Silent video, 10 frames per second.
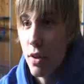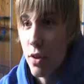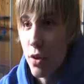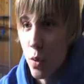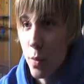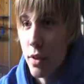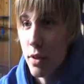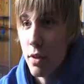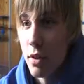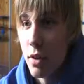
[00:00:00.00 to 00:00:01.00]
swimming
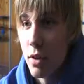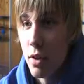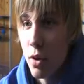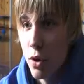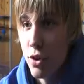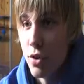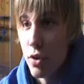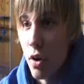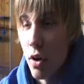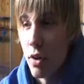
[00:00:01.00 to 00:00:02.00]
coaches
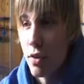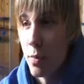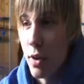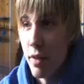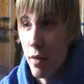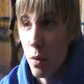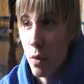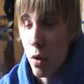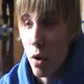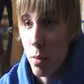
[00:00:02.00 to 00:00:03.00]
course, my level 1
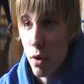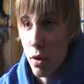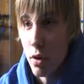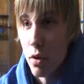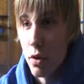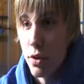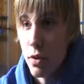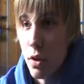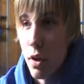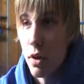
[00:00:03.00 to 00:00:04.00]
water polo coaches
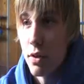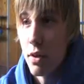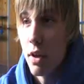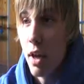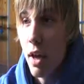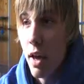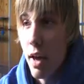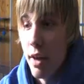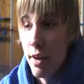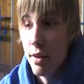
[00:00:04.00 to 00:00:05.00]
course,
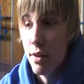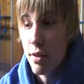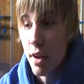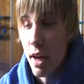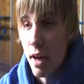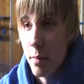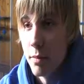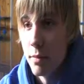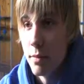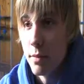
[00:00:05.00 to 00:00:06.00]
and
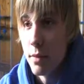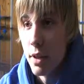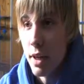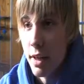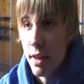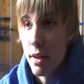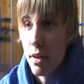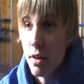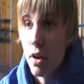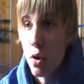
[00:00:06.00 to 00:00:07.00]
I'm a
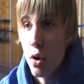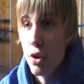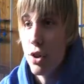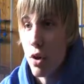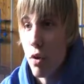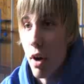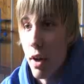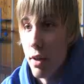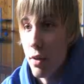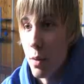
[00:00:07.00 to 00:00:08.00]
coach of
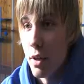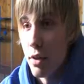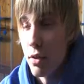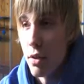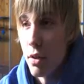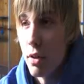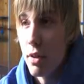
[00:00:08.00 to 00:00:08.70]
karate as well, so